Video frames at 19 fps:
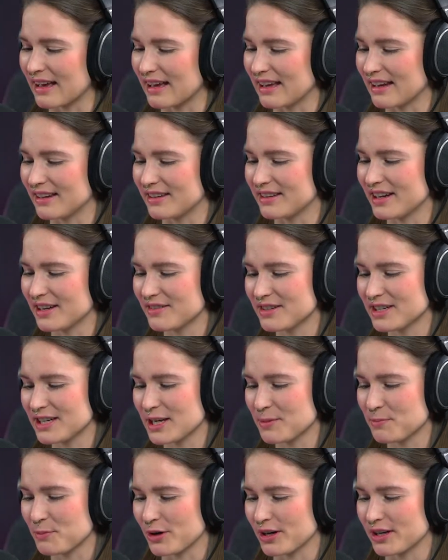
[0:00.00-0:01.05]
And diving
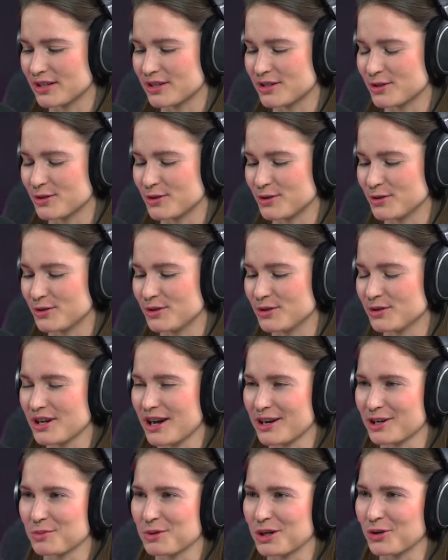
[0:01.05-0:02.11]
deeper into, you
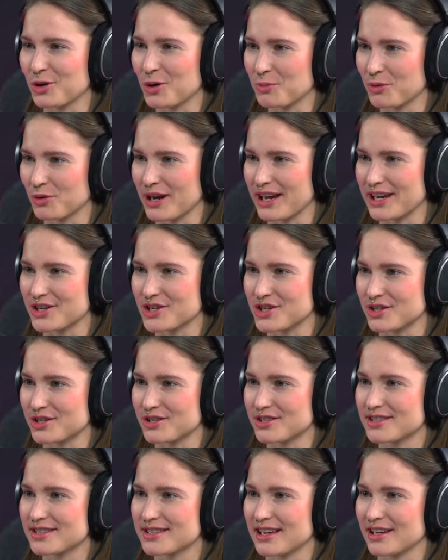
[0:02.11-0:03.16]
talked about
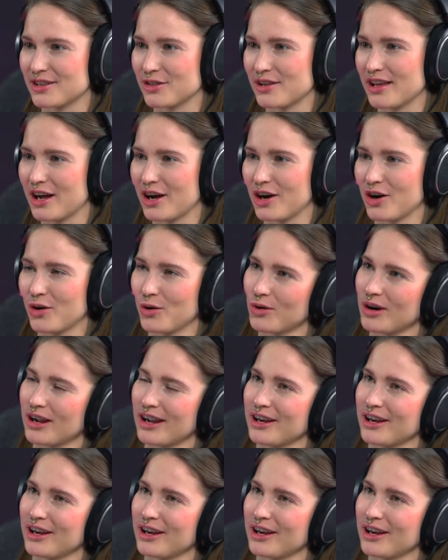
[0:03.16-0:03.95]
operations and how mm-hmm.